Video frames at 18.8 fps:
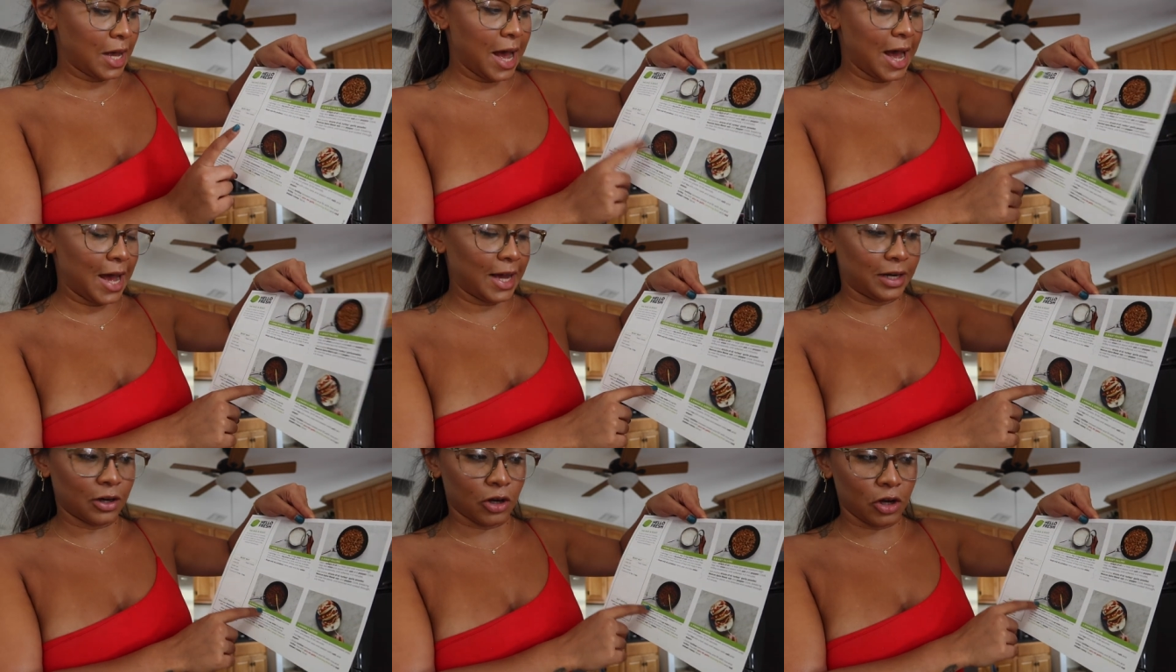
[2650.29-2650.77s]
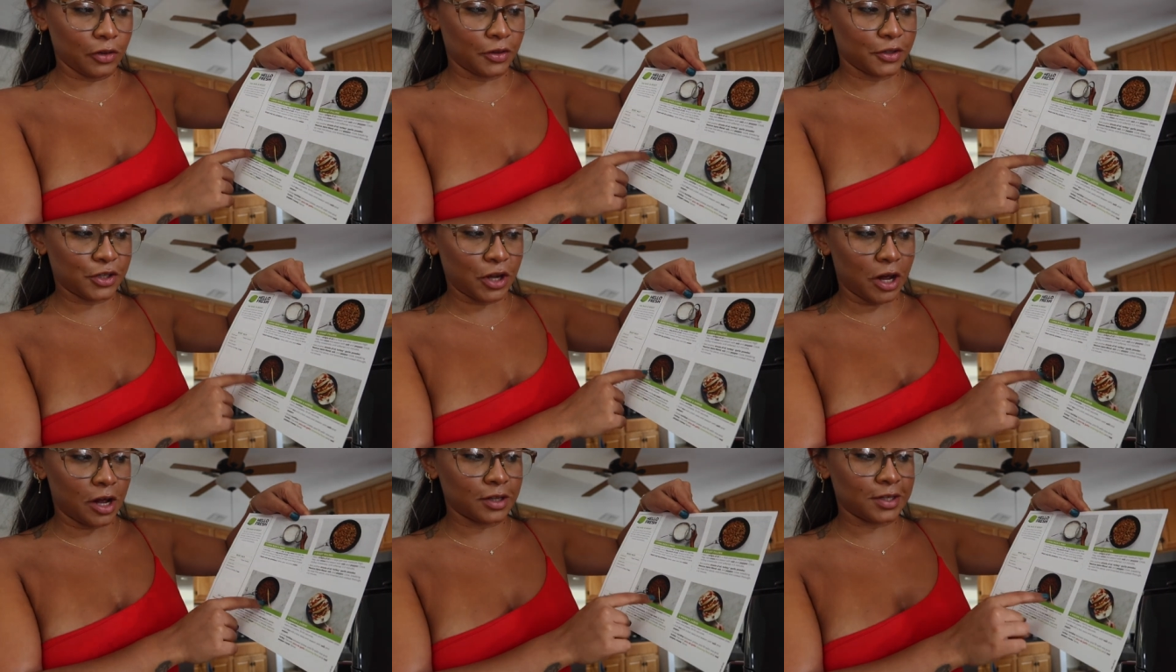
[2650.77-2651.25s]
add all the
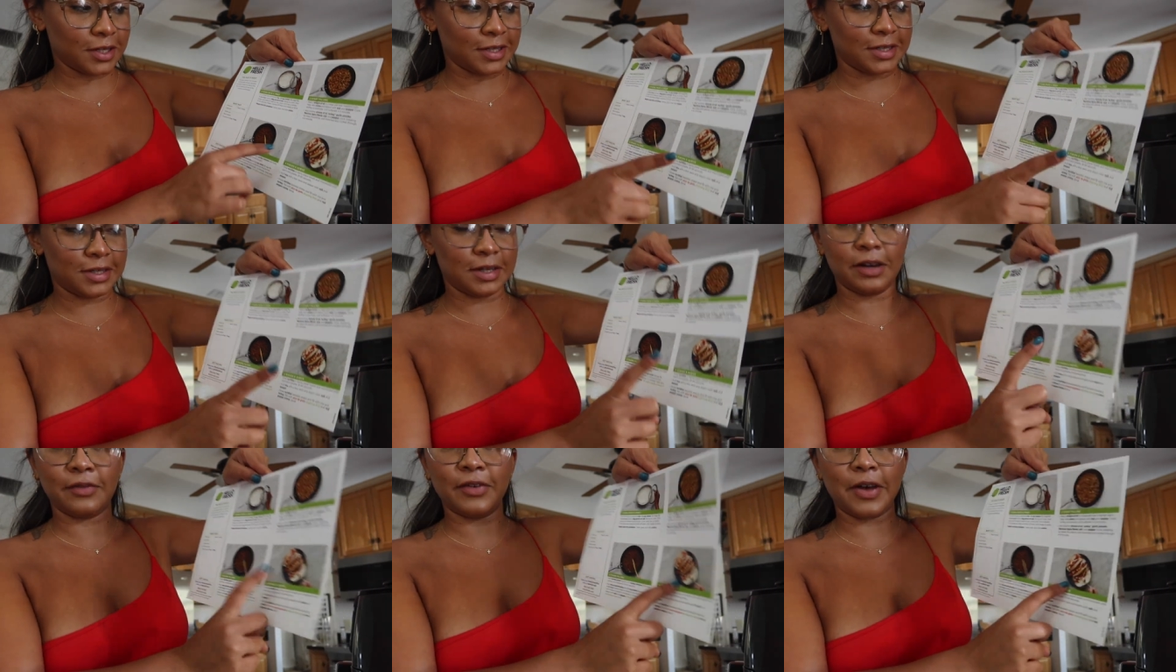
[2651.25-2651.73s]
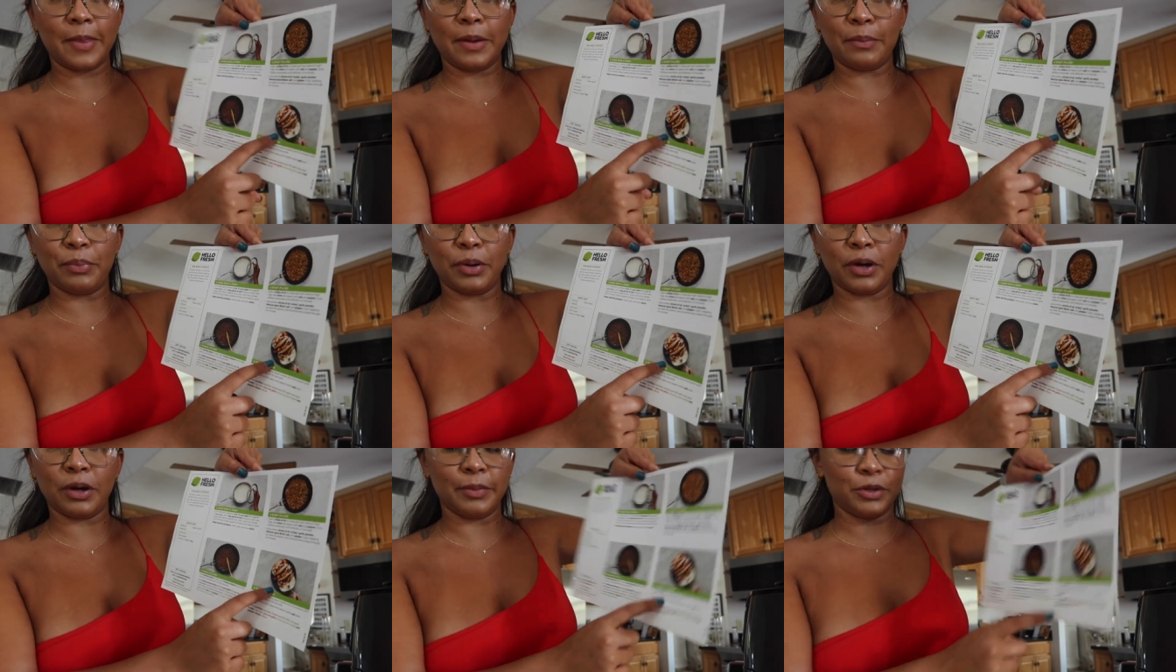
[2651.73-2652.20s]
sauce and stuff, and
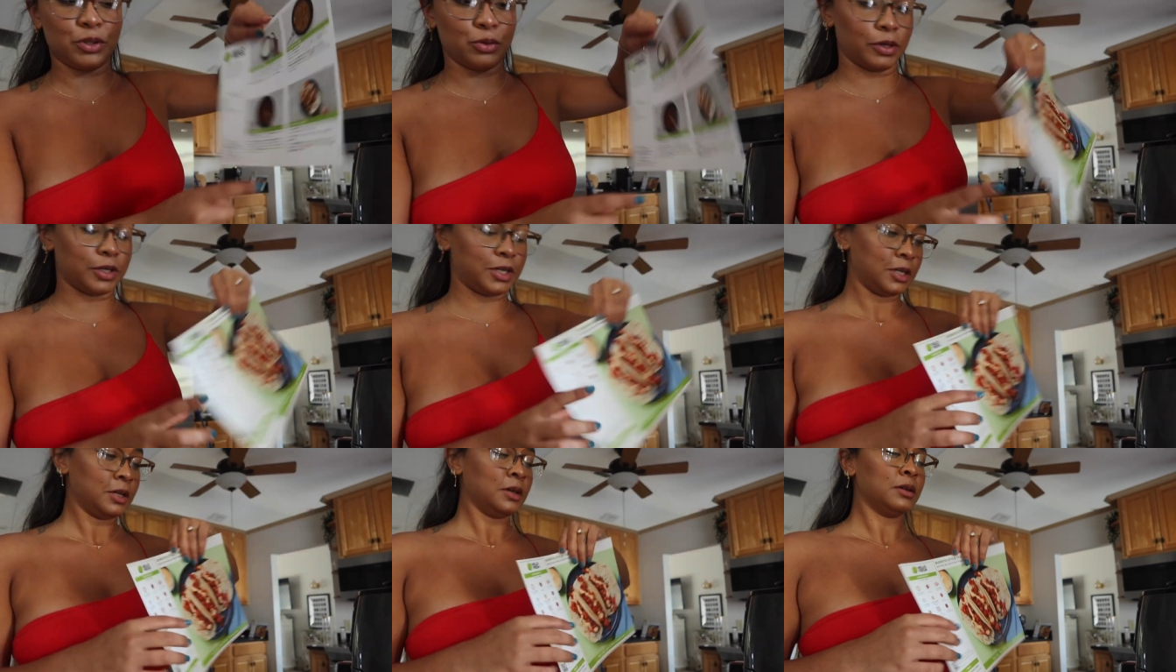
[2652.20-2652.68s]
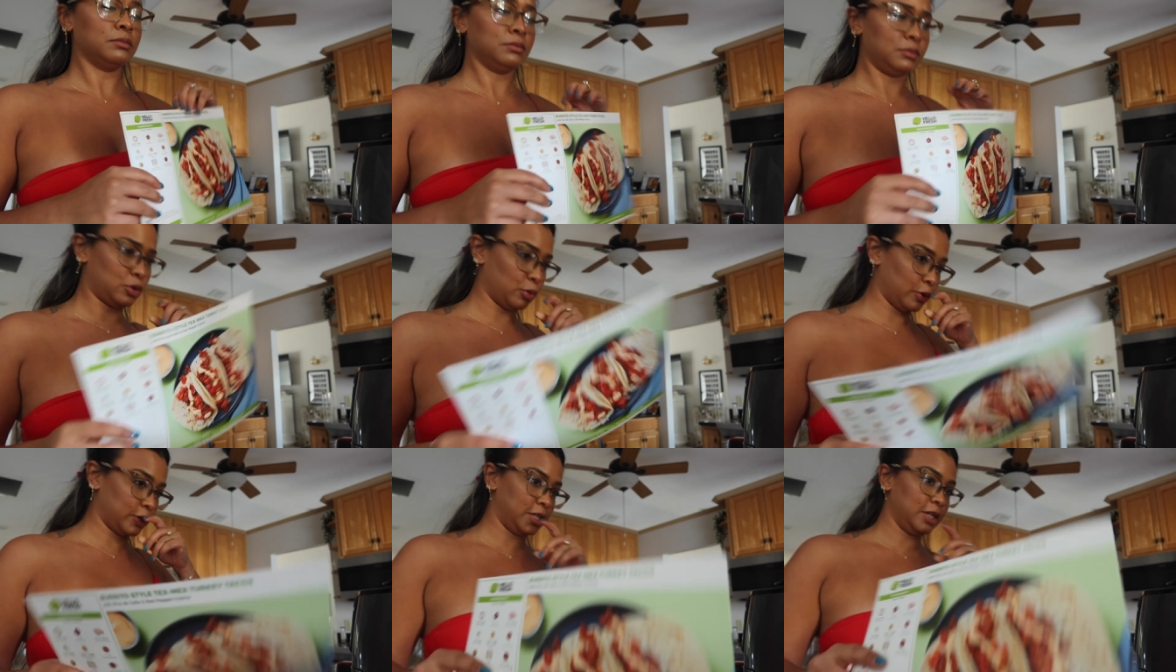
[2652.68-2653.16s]
then put them in tor
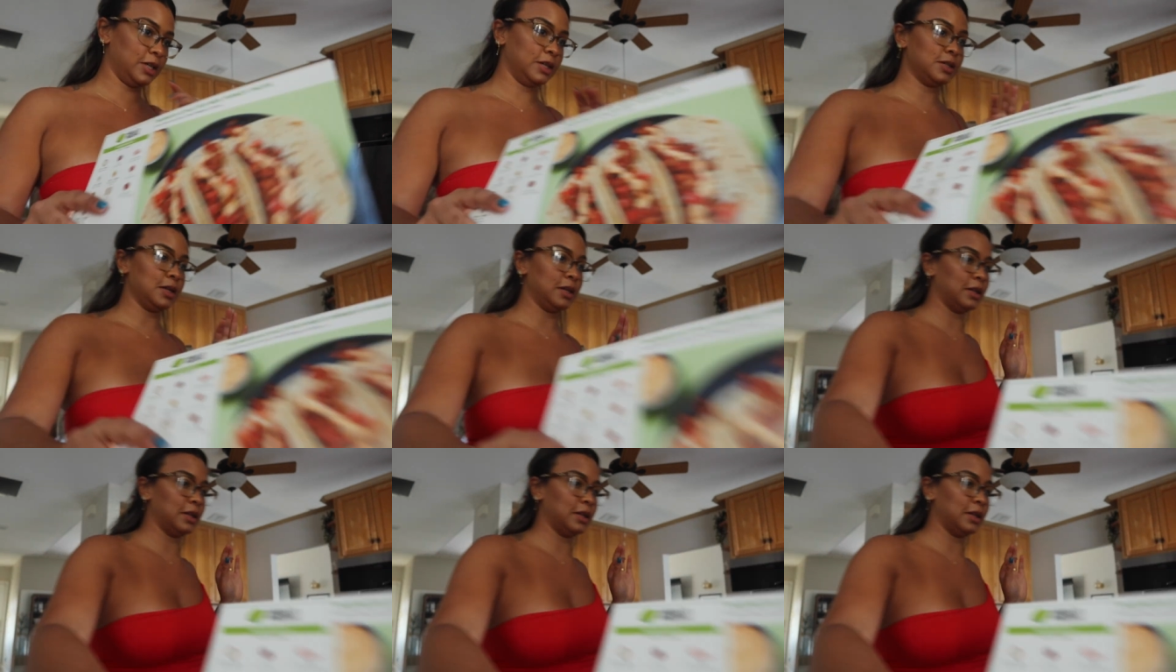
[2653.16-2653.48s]
tortillas.